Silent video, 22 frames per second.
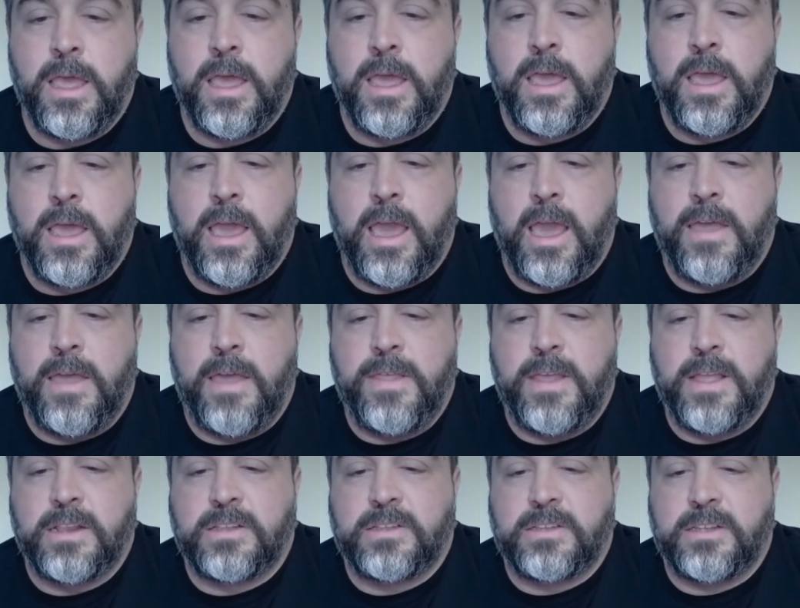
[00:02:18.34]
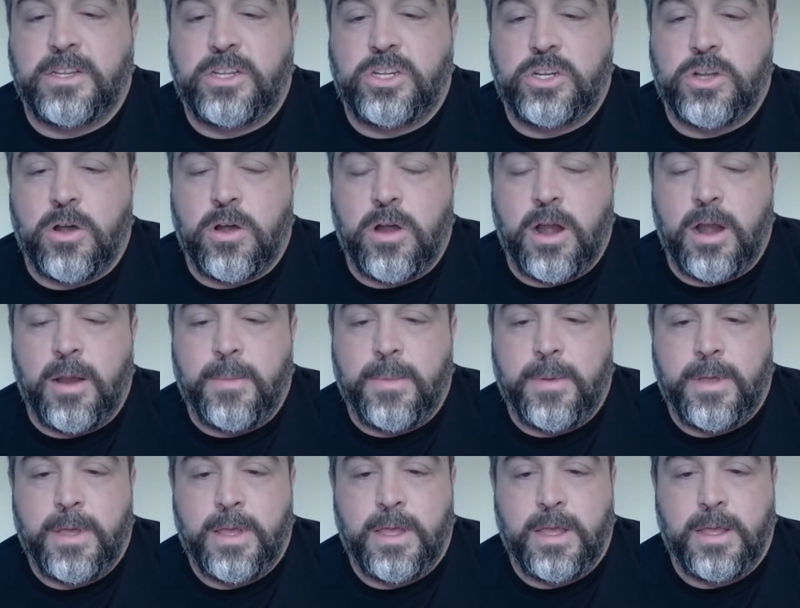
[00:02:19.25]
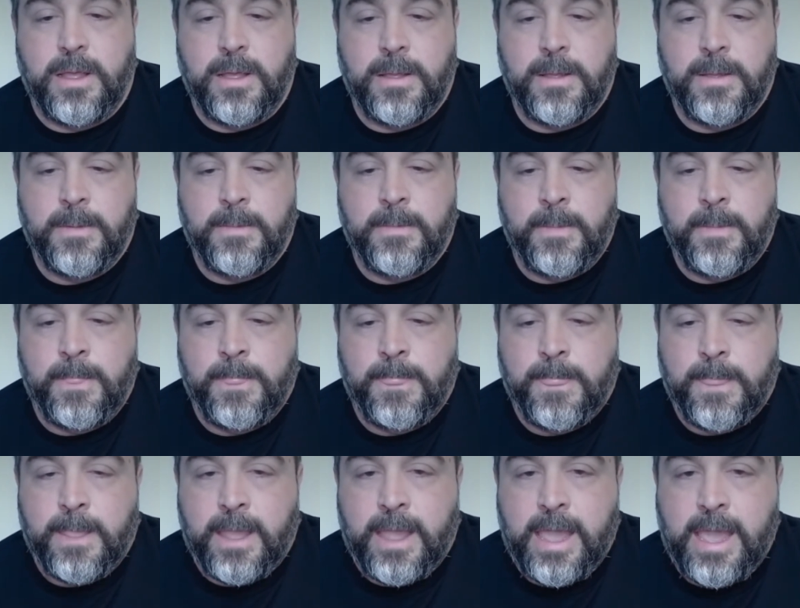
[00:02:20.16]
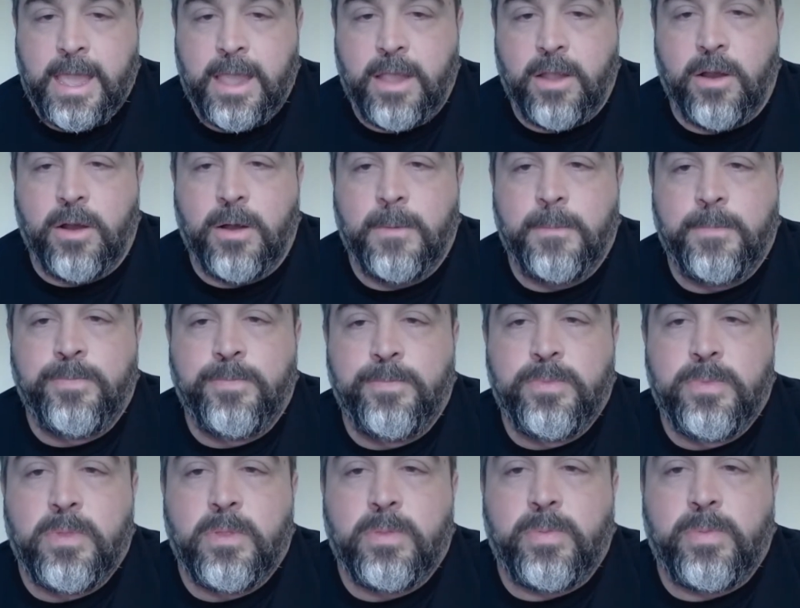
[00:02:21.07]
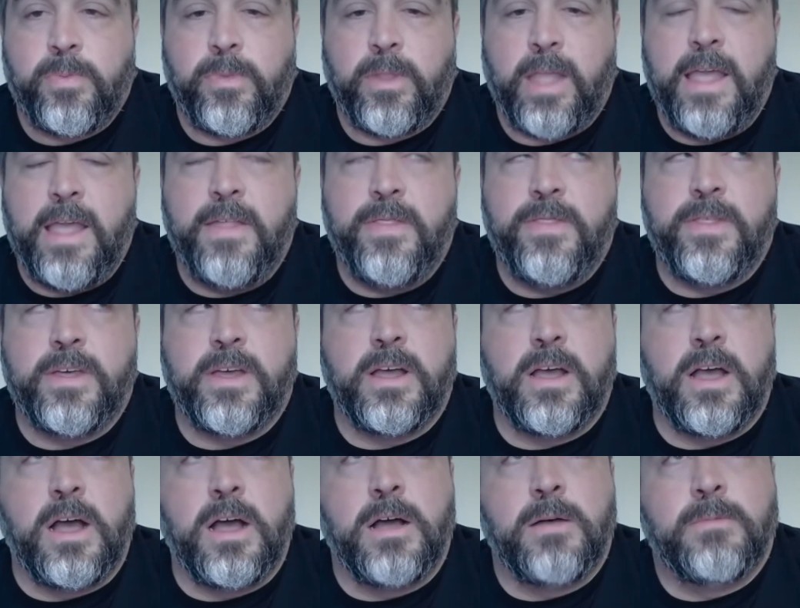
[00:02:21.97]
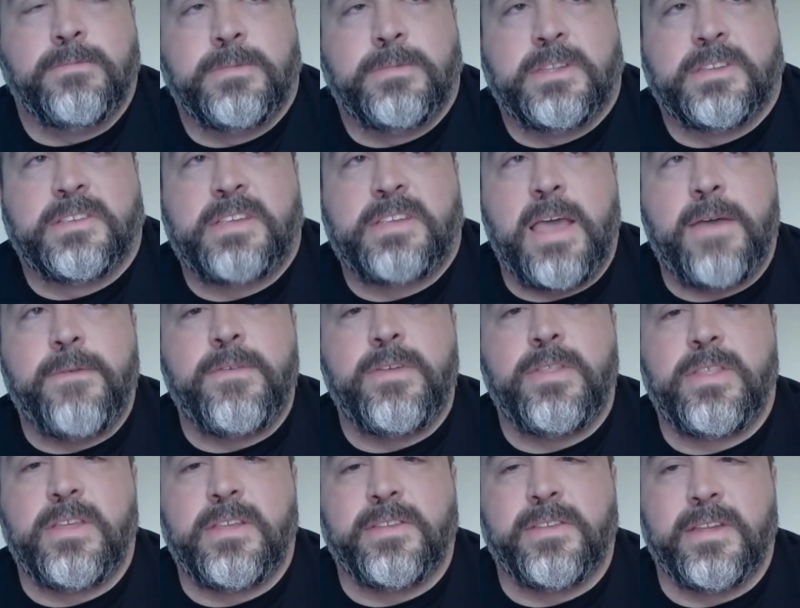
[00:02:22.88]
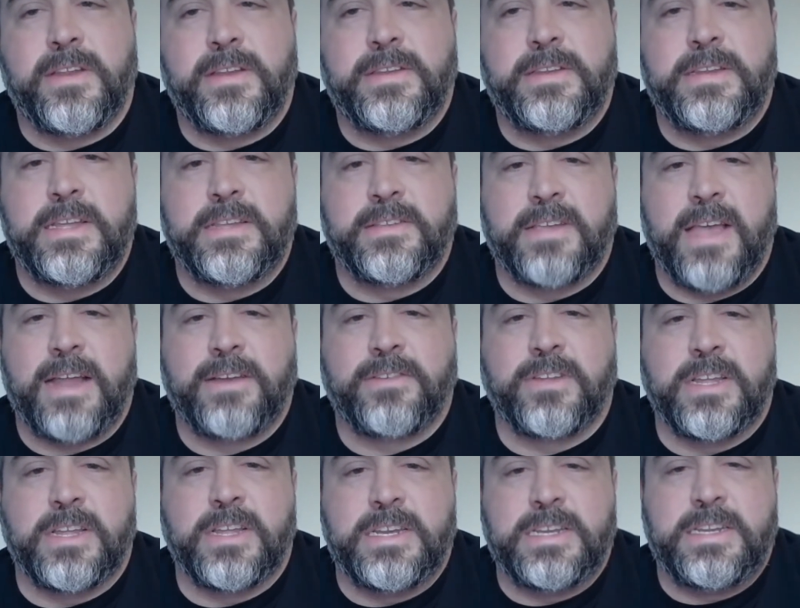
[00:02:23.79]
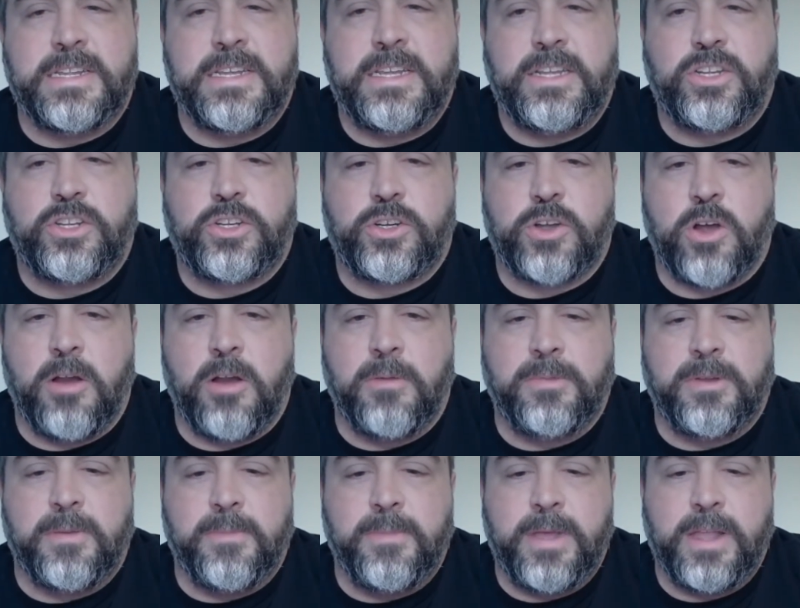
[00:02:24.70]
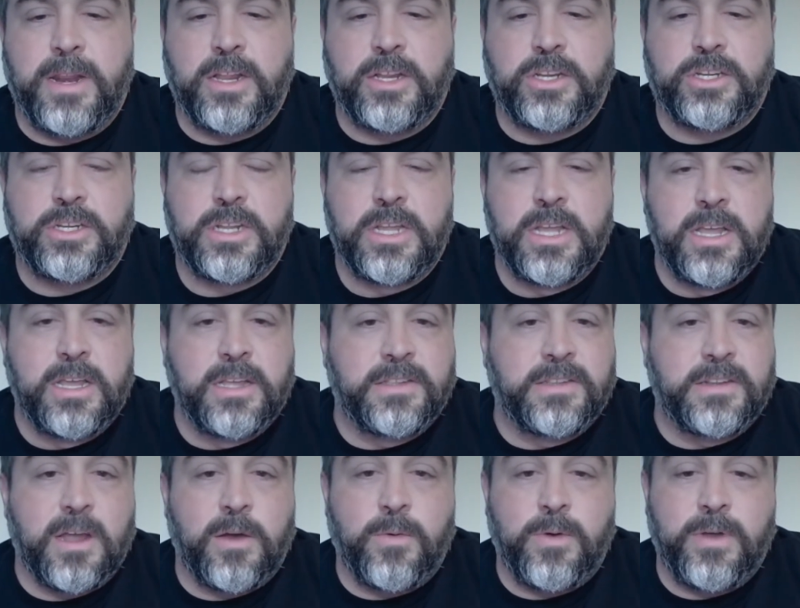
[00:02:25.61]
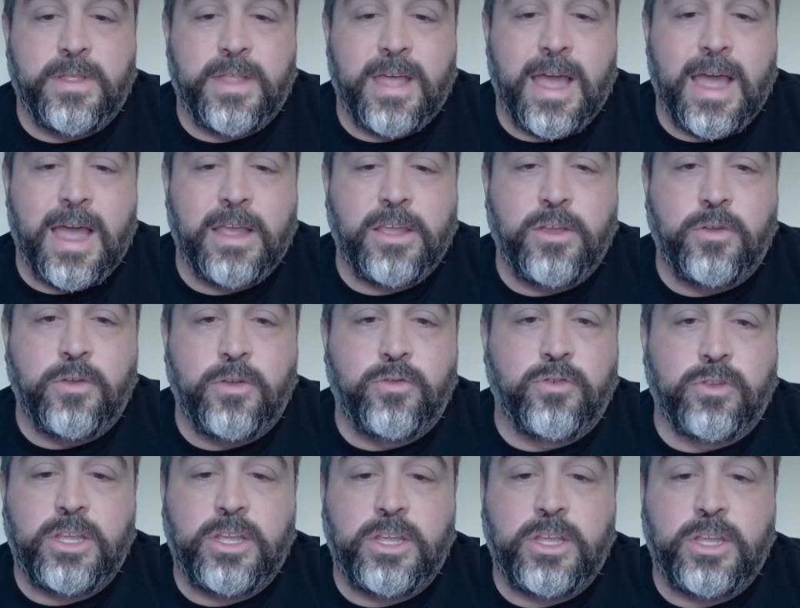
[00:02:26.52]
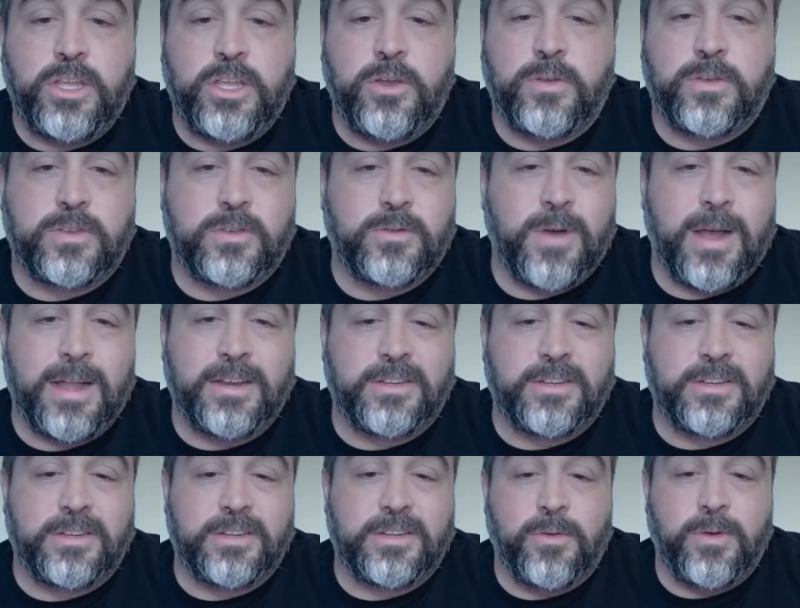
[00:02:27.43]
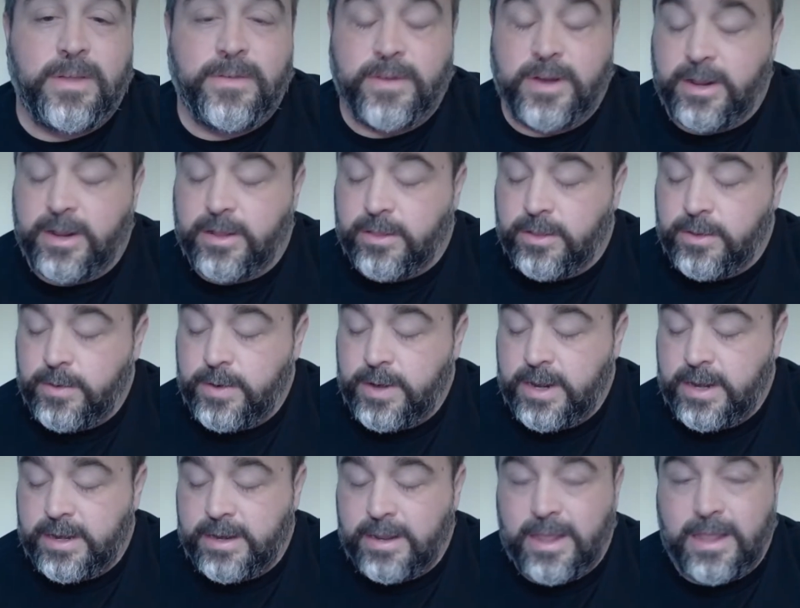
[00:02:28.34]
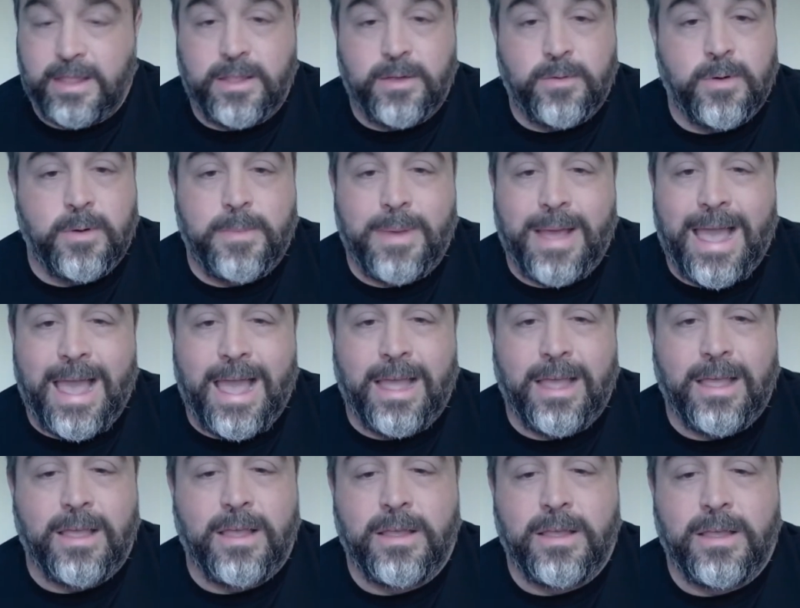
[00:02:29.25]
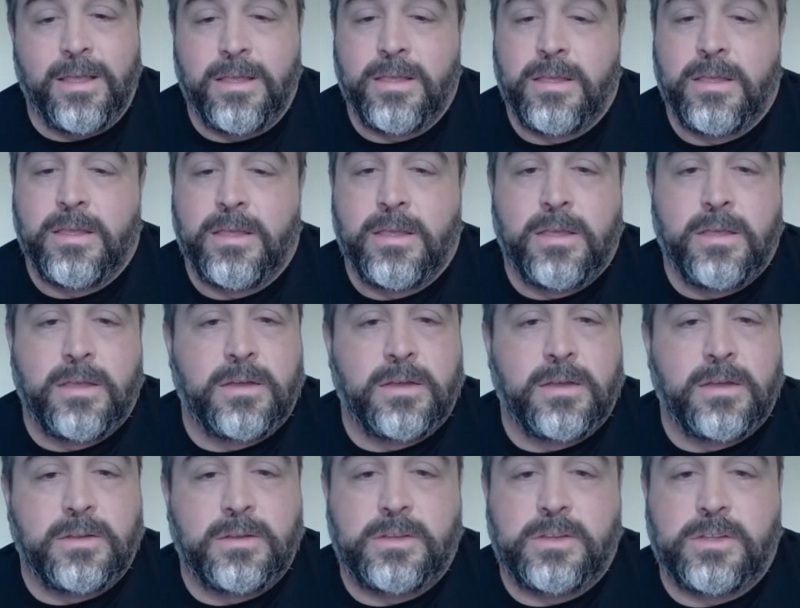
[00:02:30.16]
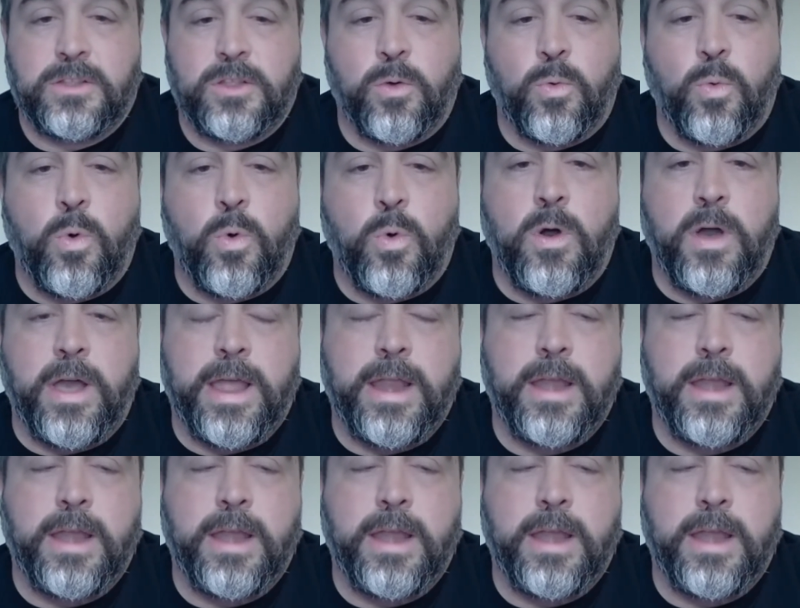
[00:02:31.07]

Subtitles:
and then C sharp here. And the 7th is actually a D sharp diminished. It's not one that I usually use, so I just don't even include it. And then we're back to the 1.